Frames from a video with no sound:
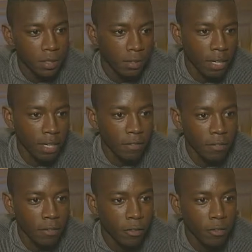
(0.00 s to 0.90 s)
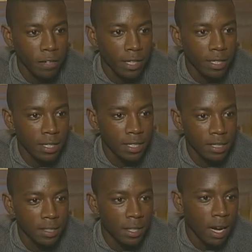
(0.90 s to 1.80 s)
Like, if we went for
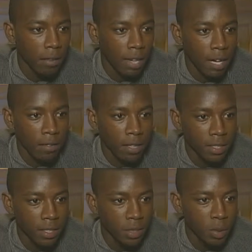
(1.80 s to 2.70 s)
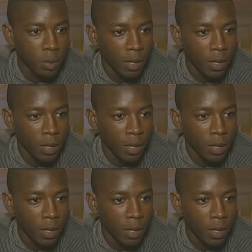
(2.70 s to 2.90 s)
athletics, I don't have nothing to do.